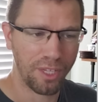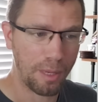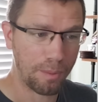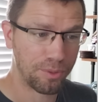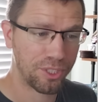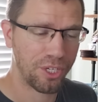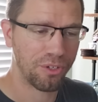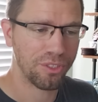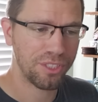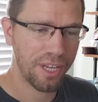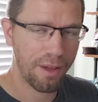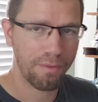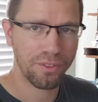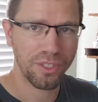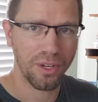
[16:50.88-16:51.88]
obscure
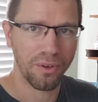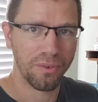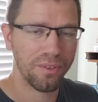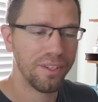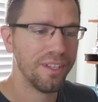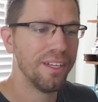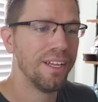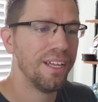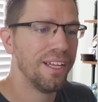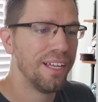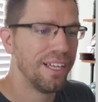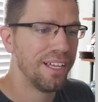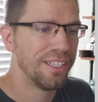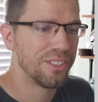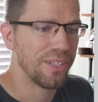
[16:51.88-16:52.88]
stuff, so
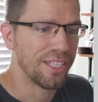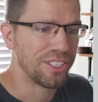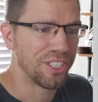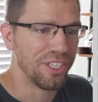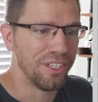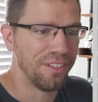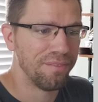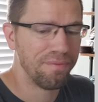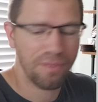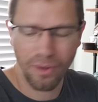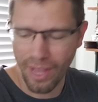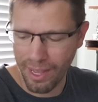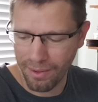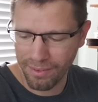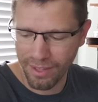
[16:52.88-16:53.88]
that's good.
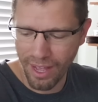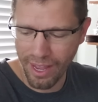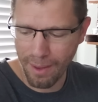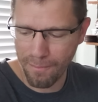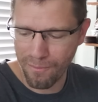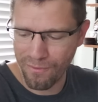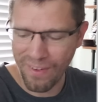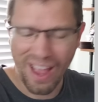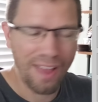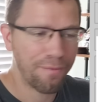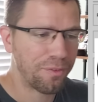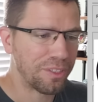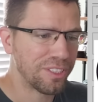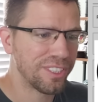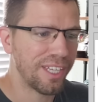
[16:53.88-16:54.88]
Okay, I am 5
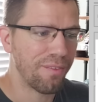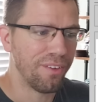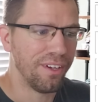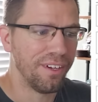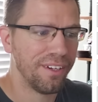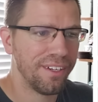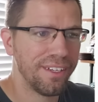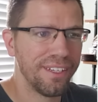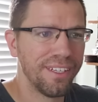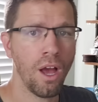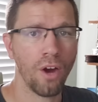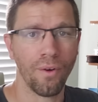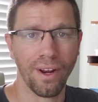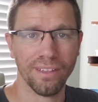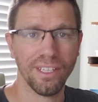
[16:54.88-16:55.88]
for 7.
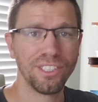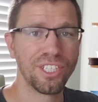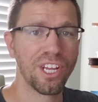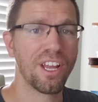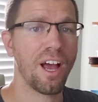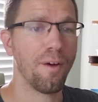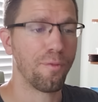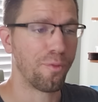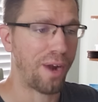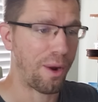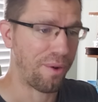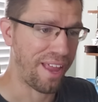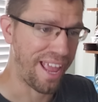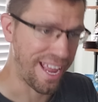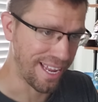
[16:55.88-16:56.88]
All right, let's kick off
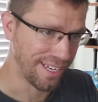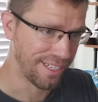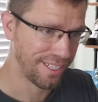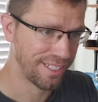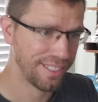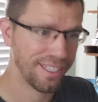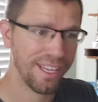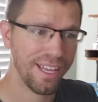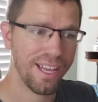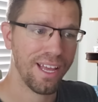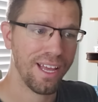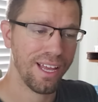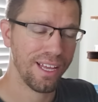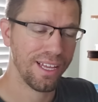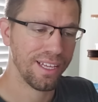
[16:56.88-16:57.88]
round 8.
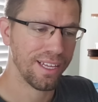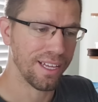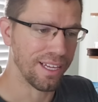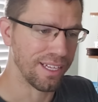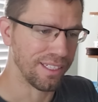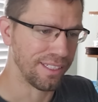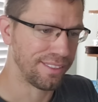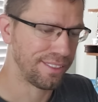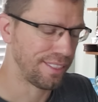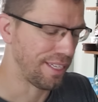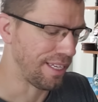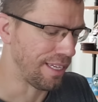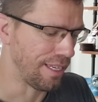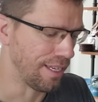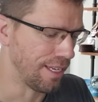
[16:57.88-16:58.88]
Let's
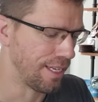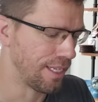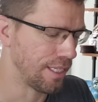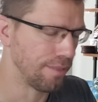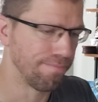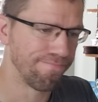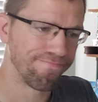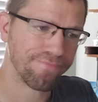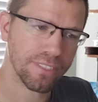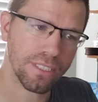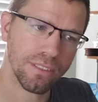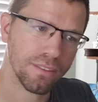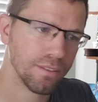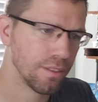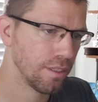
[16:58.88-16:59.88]
see.
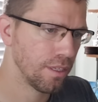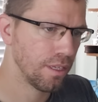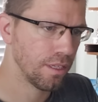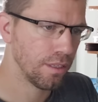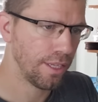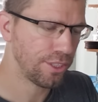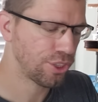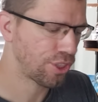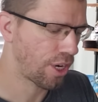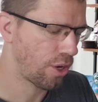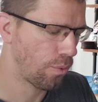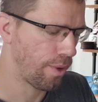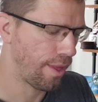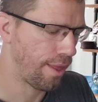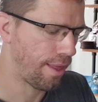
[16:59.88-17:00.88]
Let's
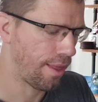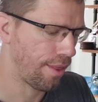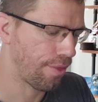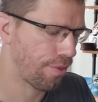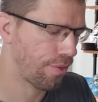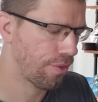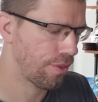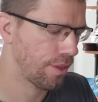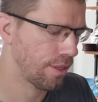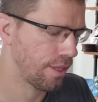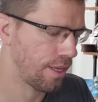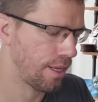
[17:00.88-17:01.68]
start with